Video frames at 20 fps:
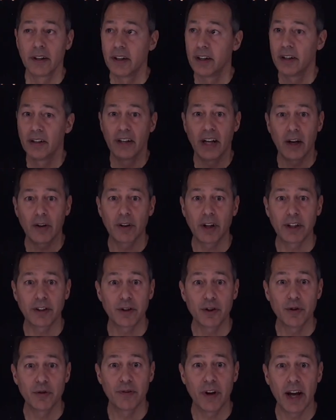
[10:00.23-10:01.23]
Now that
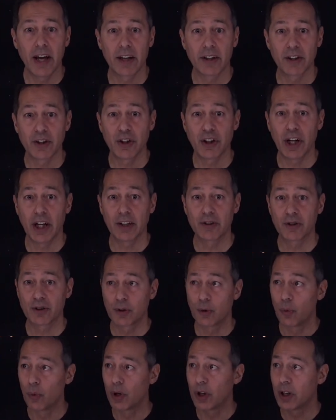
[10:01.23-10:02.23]
you've had a chance to
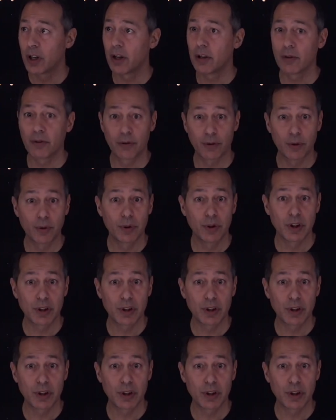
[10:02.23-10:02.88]
work through this